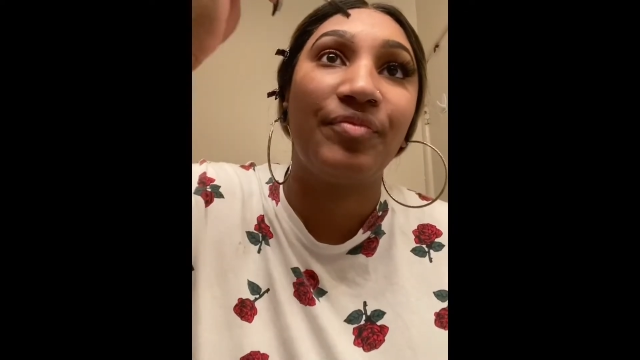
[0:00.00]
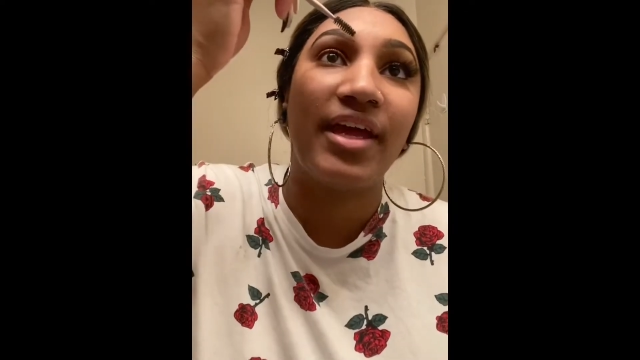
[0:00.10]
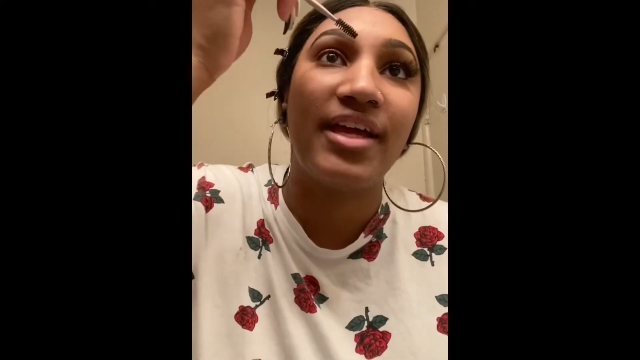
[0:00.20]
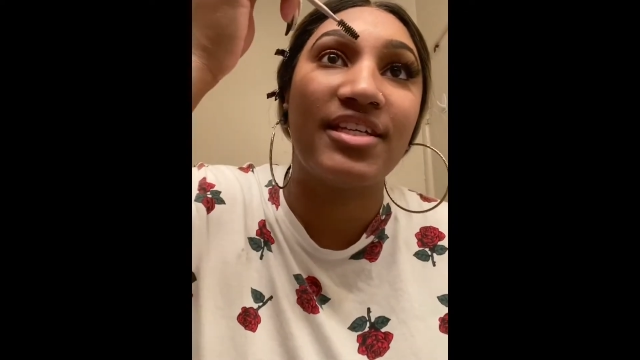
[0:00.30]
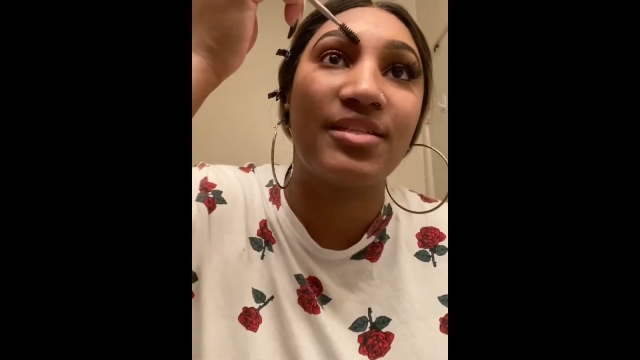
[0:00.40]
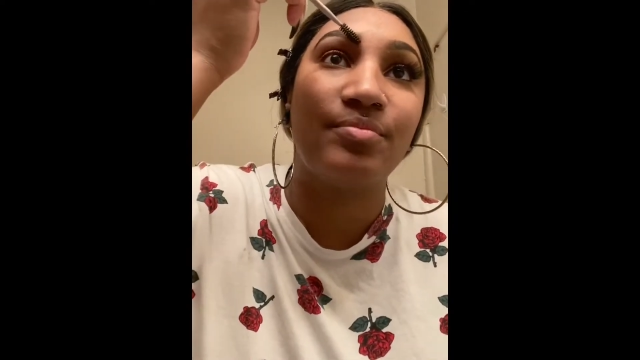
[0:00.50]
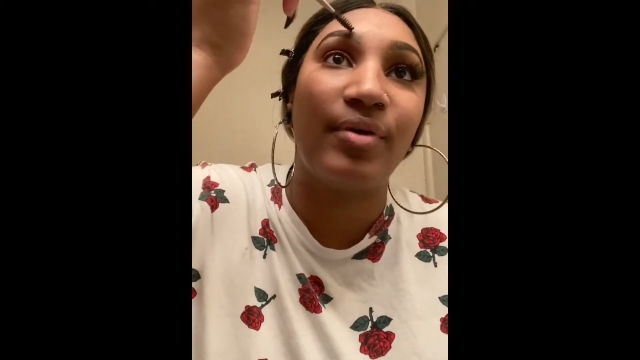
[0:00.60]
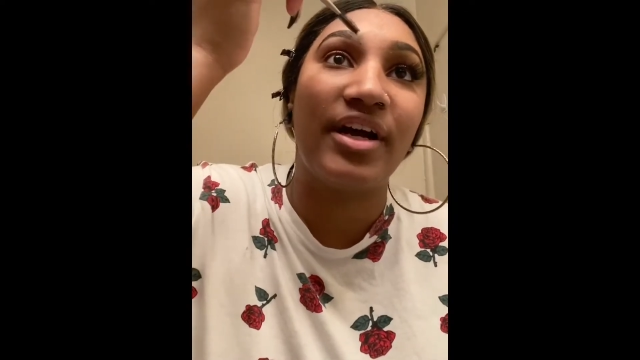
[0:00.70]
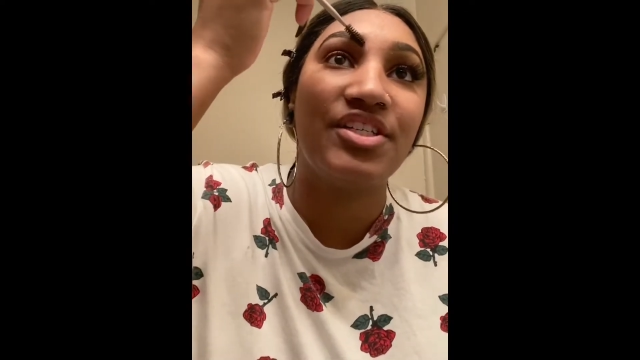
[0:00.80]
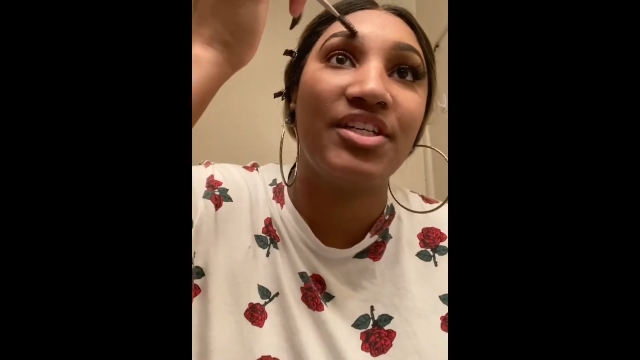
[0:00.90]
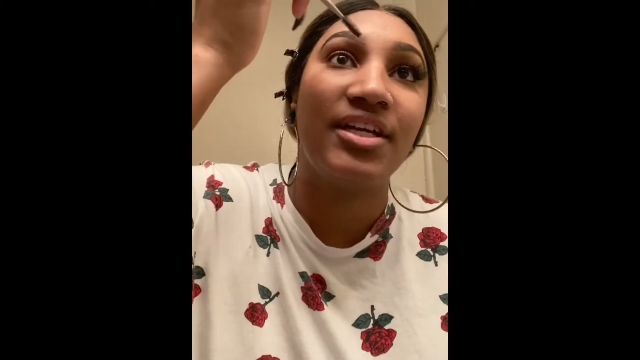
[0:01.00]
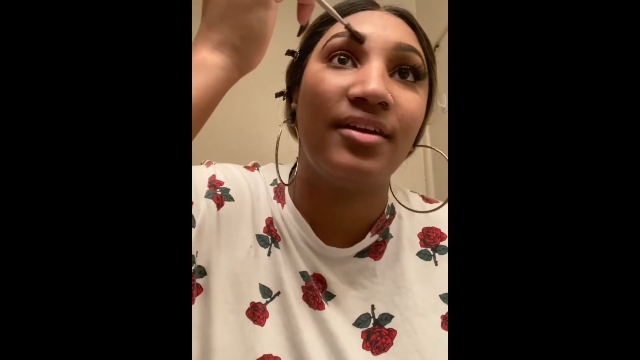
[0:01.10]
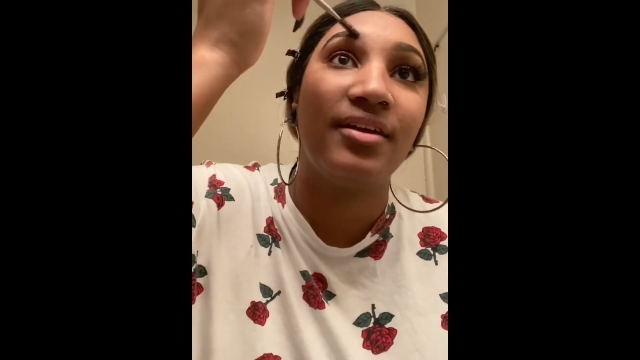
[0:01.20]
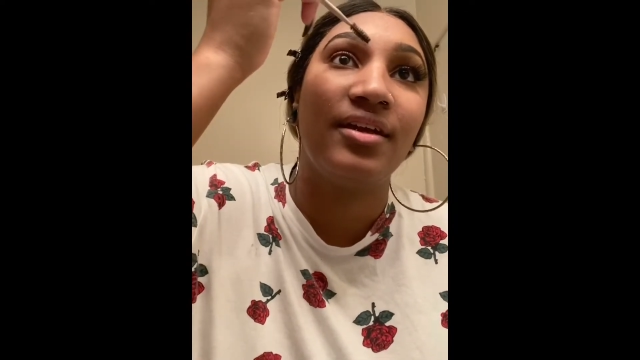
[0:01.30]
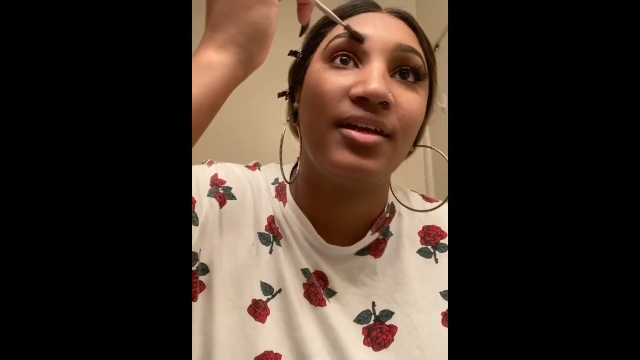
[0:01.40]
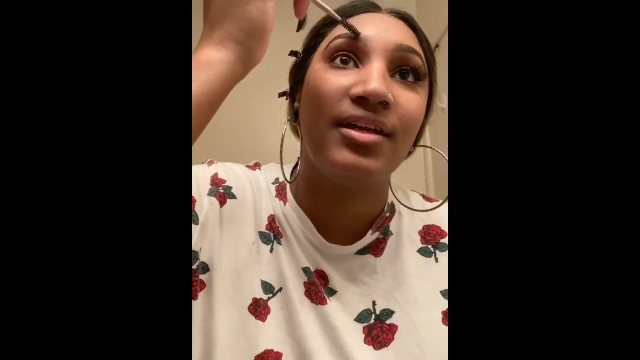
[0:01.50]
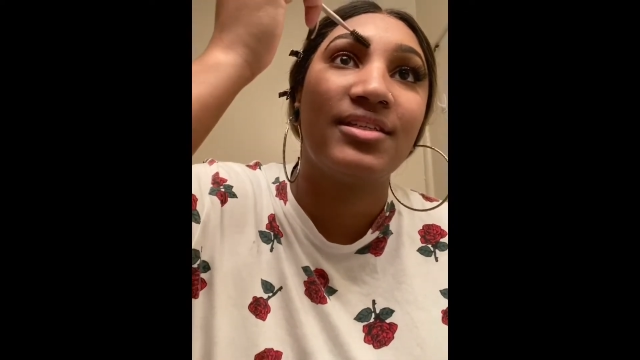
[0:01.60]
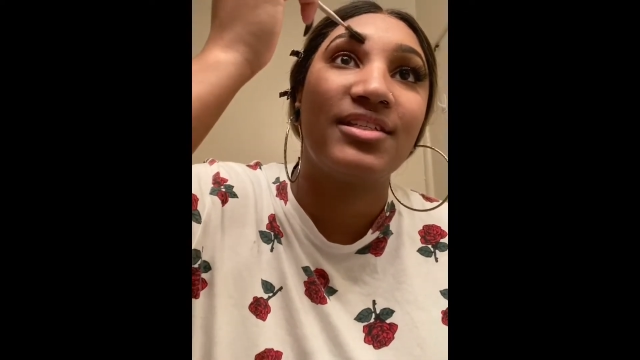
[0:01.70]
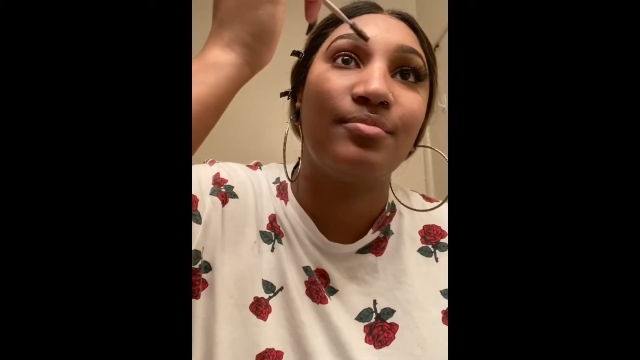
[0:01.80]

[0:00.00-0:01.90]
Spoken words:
and just brush it to